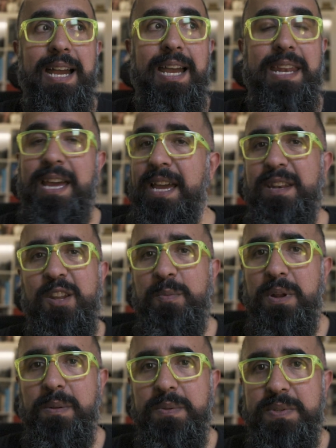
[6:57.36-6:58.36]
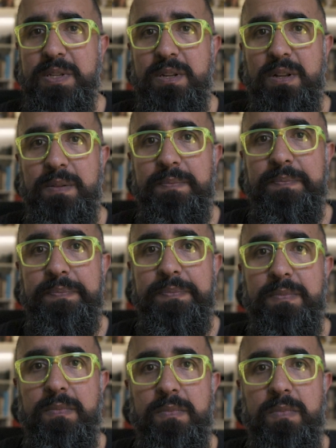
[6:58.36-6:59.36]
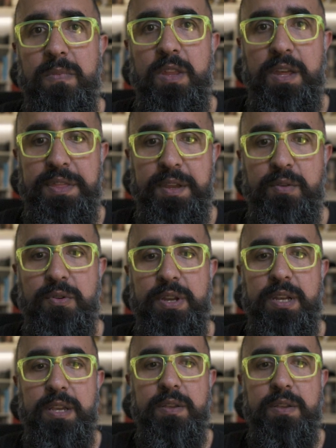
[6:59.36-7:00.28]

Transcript: I had no problems at all. Nothing really.